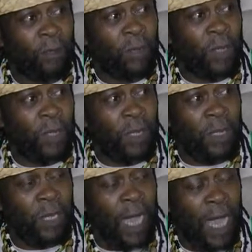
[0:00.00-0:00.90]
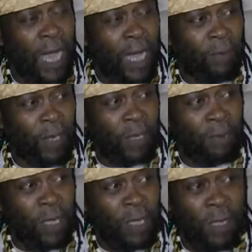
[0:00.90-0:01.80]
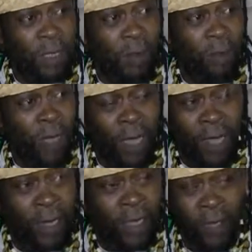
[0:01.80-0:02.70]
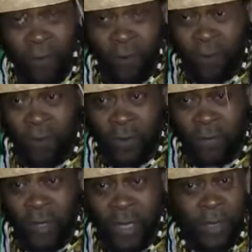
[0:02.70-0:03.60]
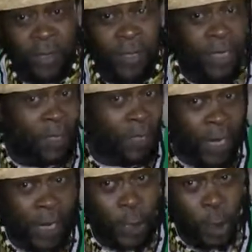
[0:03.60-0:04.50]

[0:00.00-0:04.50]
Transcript: Mrs. Karma and Mr. Warner. You don't know if these things are